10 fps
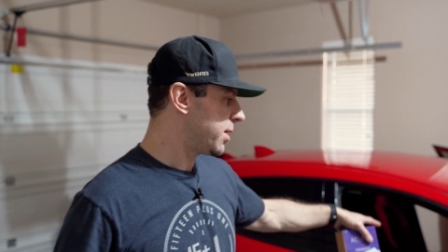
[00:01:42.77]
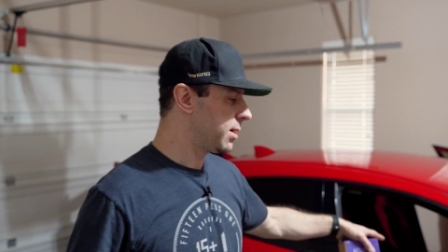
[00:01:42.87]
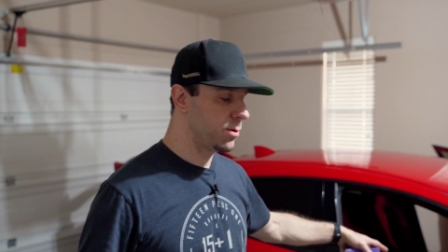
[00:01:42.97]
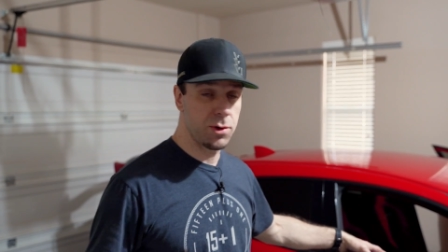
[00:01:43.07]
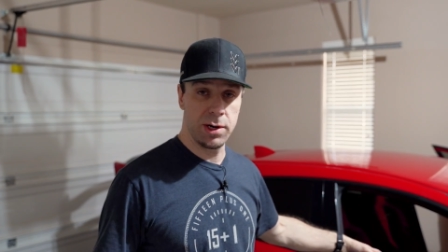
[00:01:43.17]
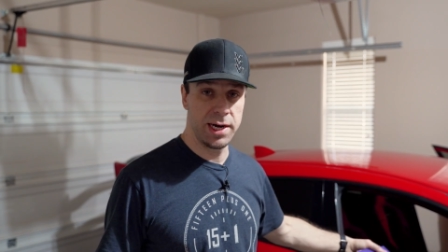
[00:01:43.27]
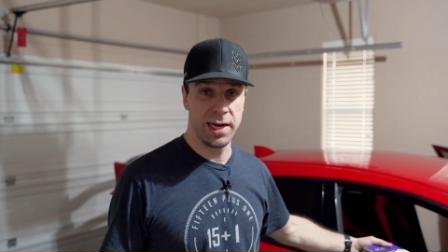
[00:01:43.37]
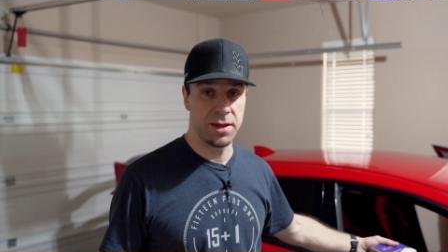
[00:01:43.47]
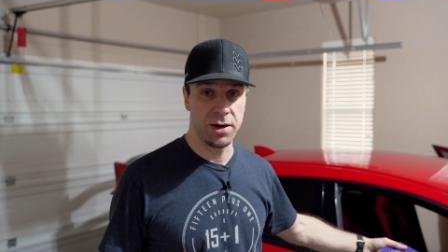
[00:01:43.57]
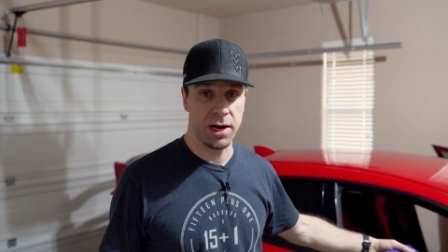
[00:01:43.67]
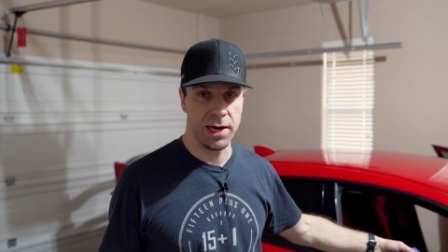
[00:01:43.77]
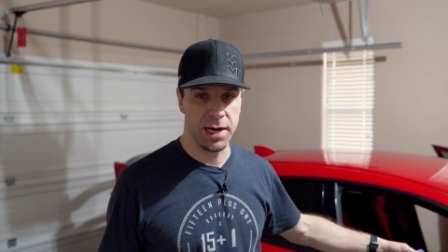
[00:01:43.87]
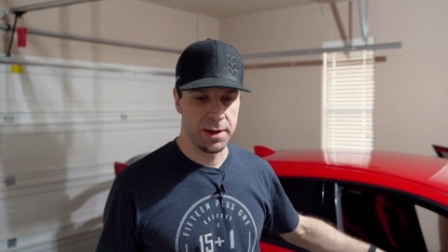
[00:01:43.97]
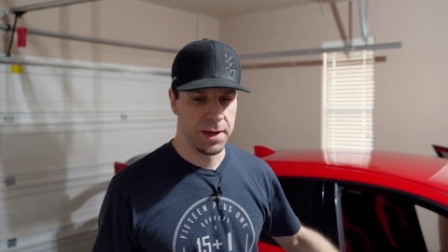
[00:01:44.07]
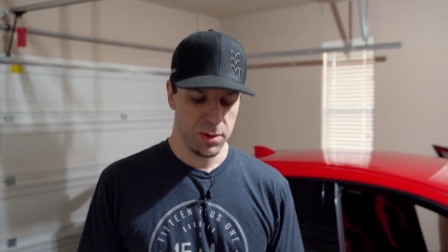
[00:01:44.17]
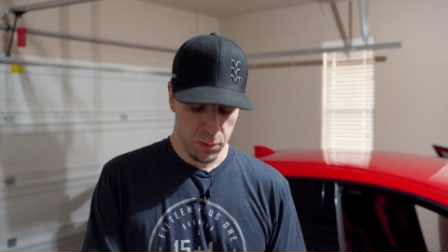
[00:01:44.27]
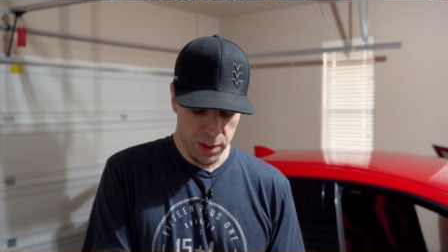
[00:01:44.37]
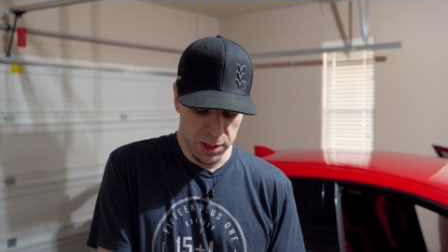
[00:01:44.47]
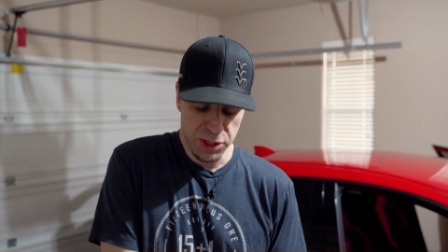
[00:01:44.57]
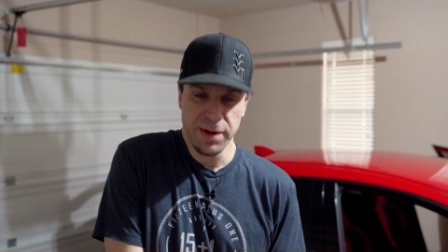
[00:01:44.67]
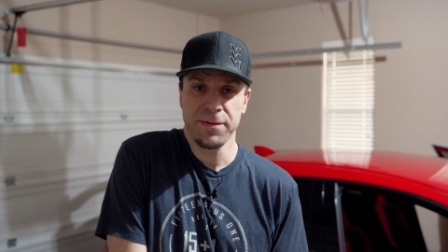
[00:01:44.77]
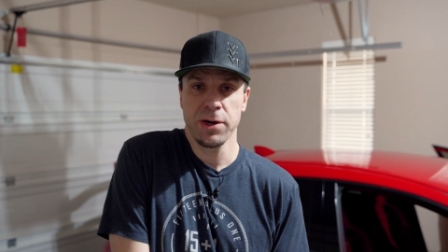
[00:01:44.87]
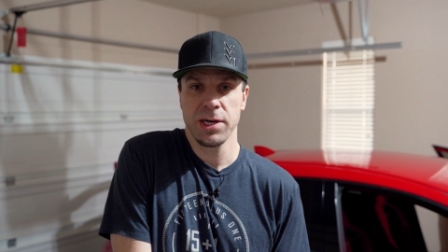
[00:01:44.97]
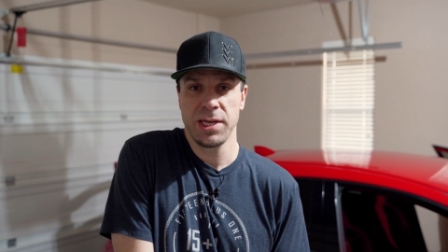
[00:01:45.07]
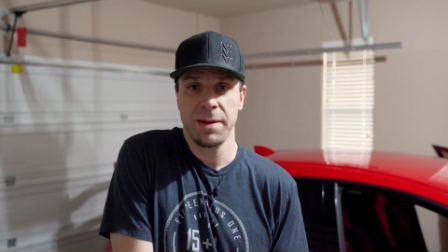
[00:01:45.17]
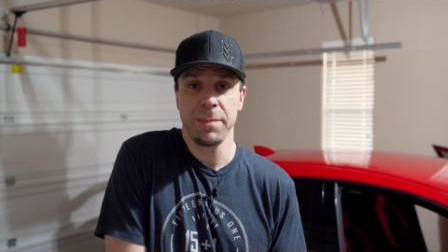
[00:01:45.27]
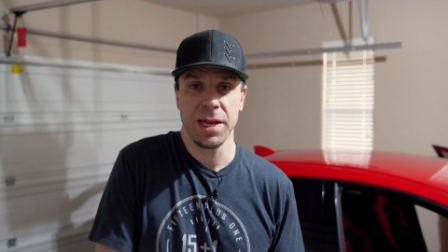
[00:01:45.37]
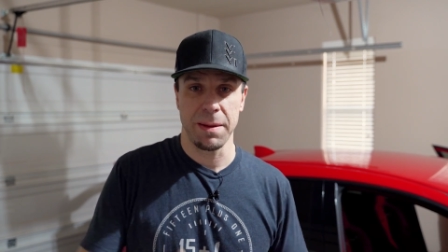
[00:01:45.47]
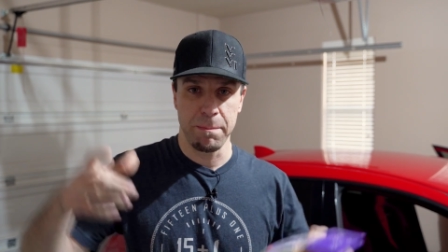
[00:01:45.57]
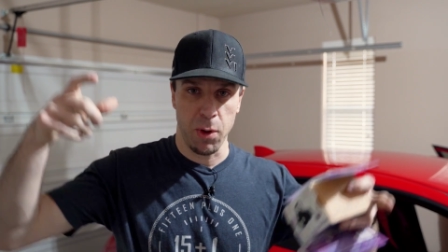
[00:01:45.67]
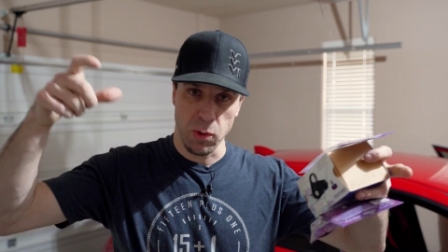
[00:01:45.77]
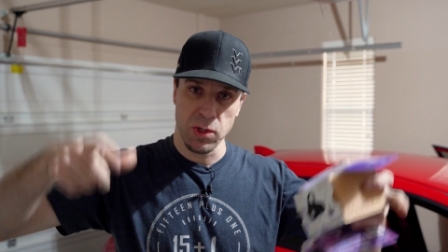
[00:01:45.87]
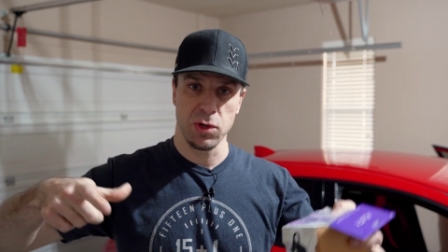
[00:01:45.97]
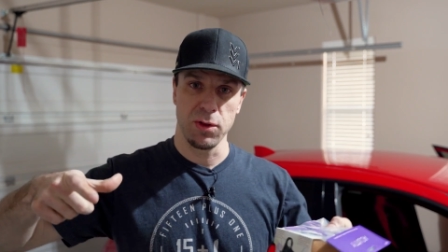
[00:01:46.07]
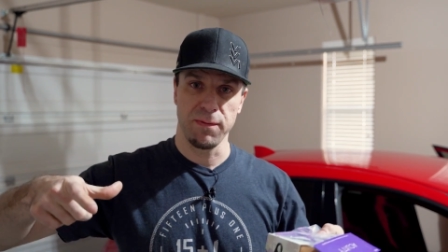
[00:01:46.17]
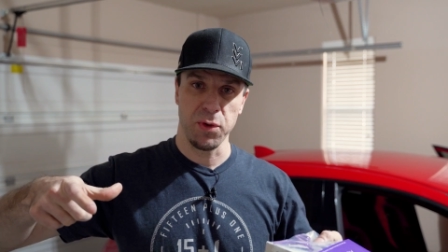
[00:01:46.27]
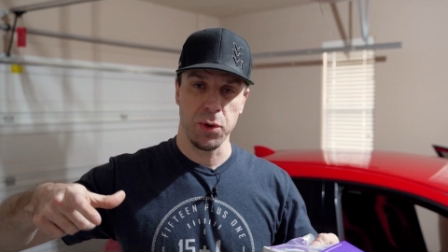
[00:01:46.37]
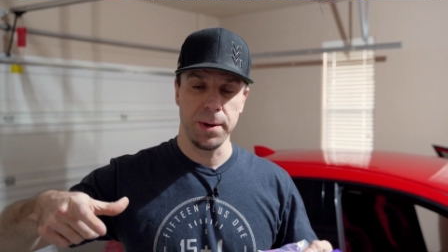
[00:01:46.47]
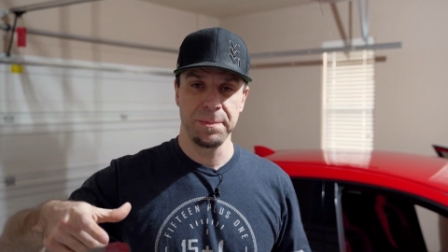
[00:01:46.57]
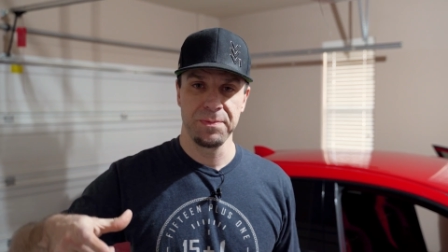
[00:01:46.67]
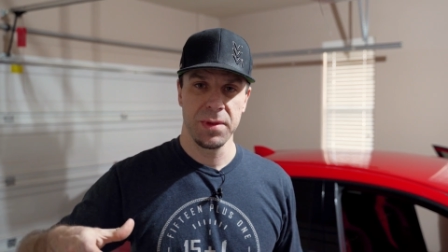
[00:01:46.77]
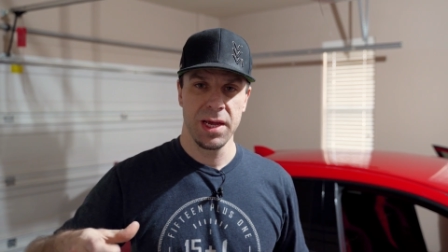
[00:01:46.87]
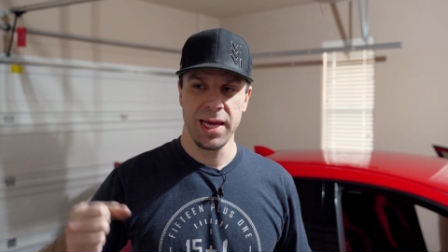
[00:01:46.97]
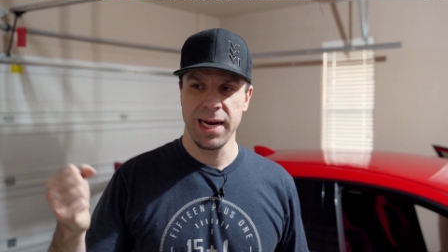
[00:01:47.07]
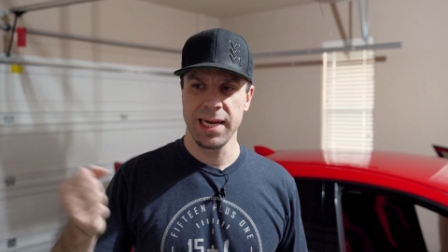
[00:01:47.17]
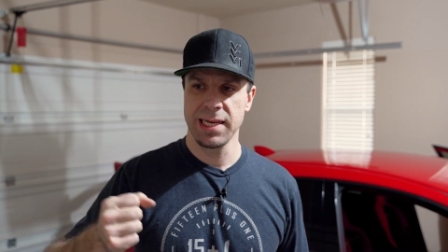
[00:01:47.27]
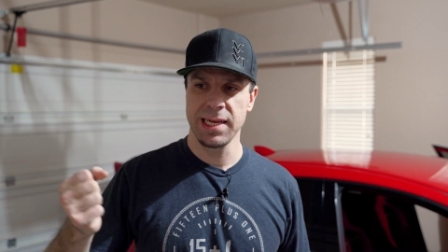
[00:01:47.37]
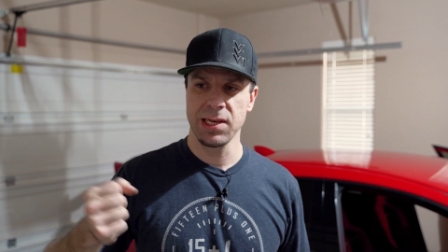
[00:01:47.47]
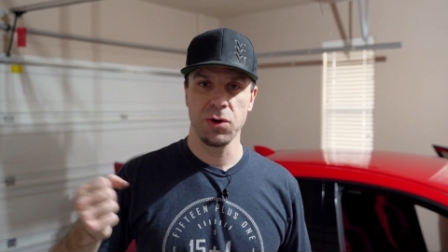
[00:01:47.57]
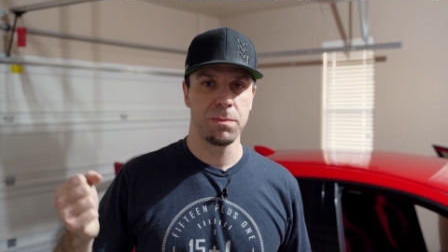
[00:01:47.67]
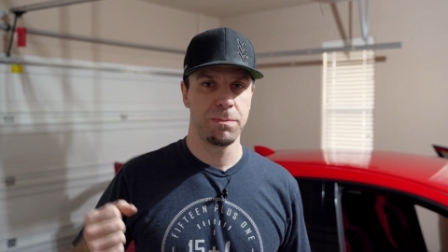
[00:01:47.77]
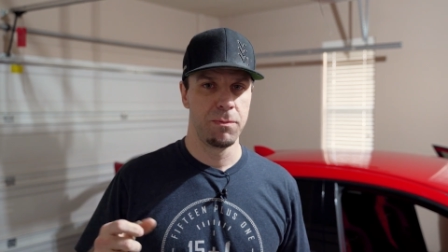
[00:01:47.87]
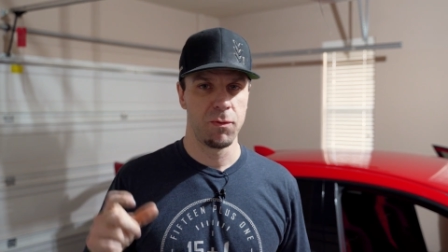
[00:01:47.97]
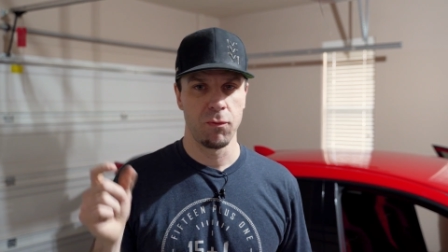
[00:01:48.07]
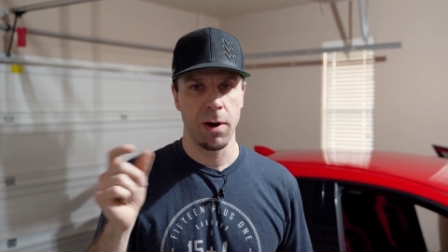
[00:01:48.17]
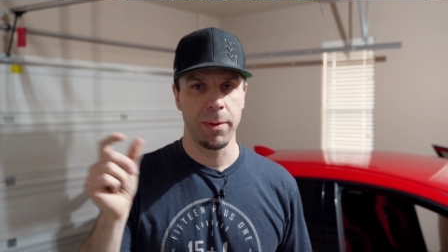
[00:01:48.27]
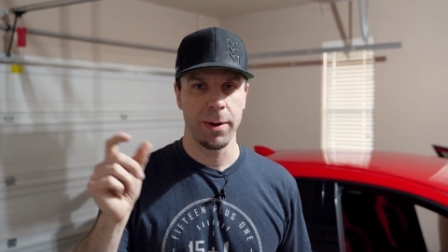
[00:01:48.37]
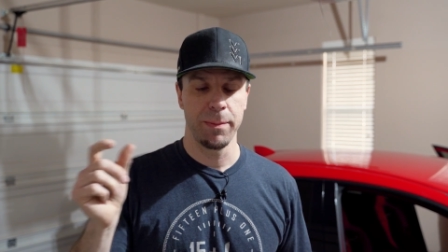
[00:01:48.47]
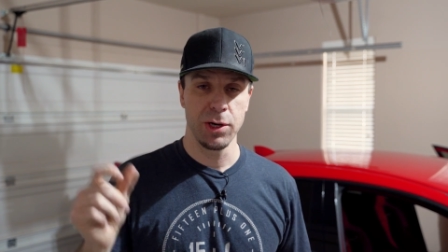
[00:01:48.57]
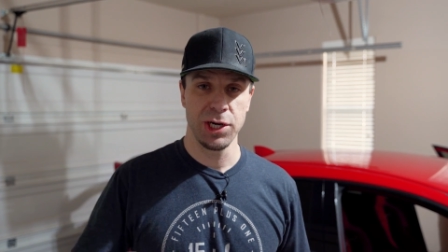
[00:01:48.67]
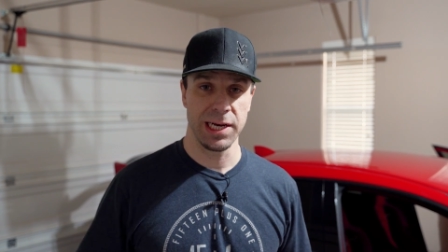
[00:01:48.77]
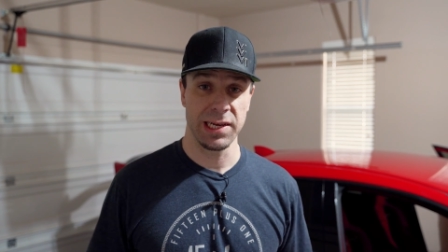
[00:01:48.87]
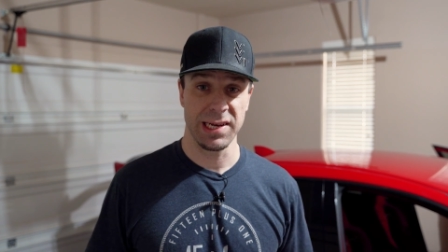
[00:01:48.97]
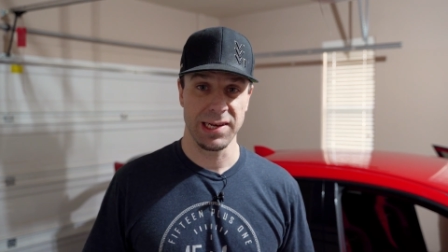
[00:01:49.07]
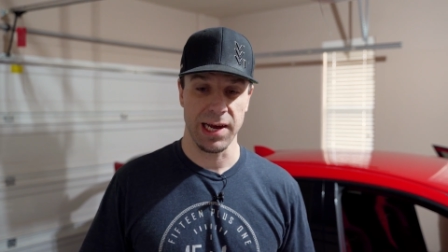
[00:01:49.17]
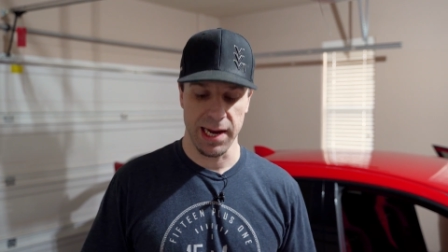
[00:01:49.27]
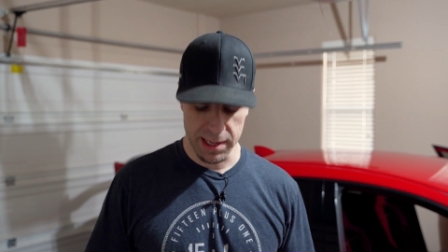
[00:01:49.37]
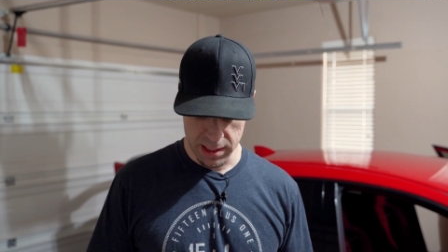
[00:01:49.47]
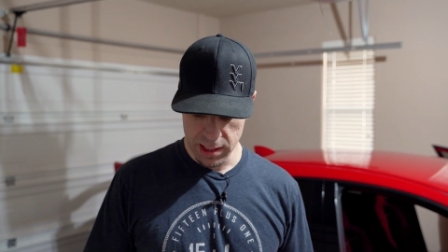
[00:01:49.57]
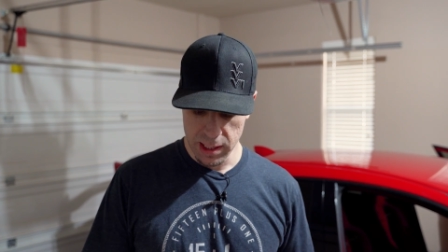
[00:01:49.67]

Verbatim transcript: R, or any other Honda, where the shifter assembly bolts to the floor, it has these little rubber bushings inside.